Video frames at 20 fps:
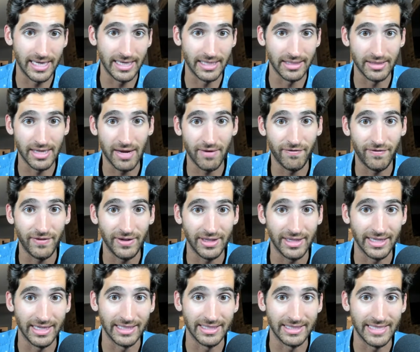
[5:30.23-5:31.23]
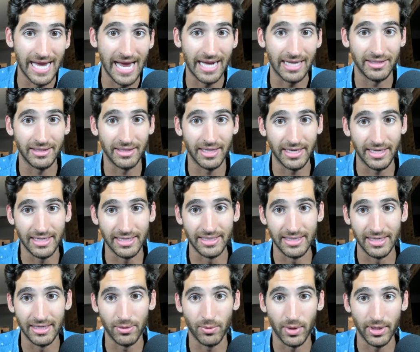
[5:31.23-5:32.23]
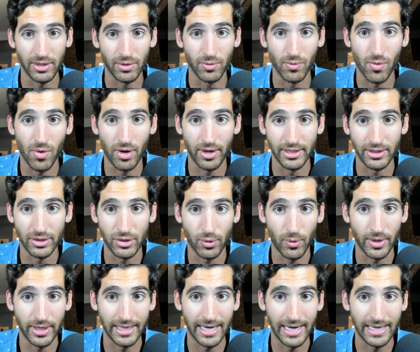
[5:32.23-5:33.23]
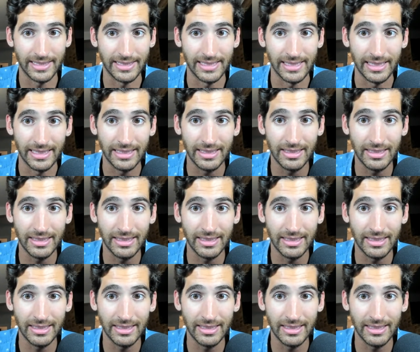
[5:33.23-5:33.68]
he's not feeling exactly like he did when he won in 2019.